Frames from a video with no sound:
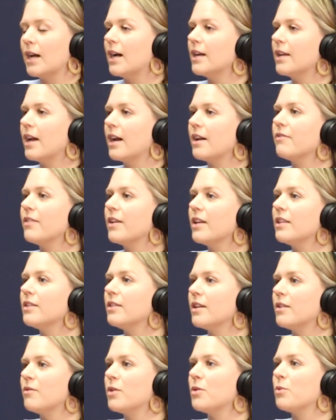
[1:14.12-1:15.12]
I fell in
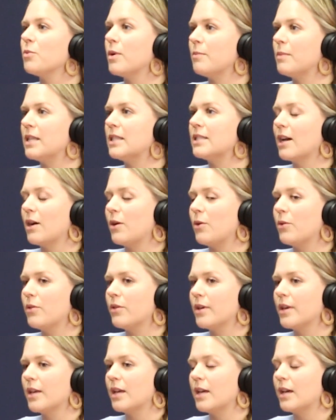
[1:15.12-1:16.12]
love with women's health.
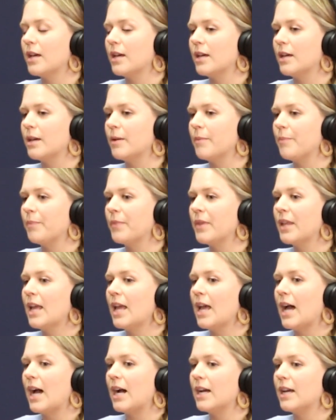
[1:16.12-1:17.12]

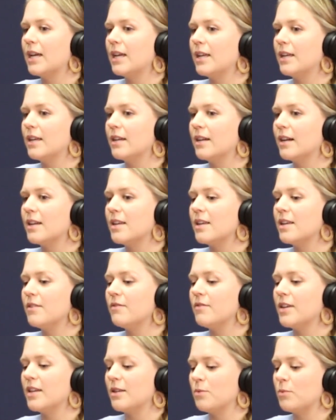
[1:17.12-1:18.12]
I
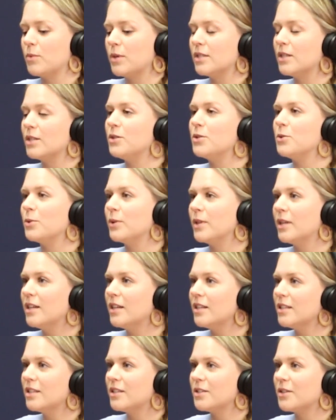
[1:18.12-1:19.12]
even was a
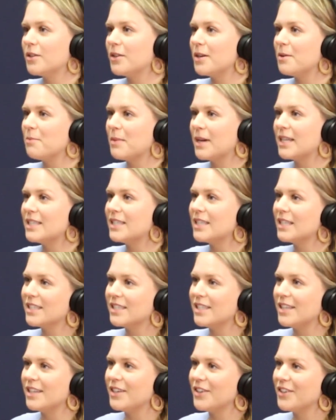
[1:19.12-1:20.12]
doula during my
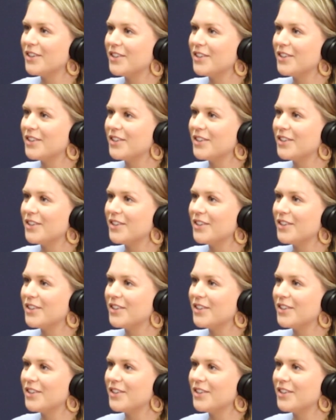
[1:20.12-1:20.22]
6 years.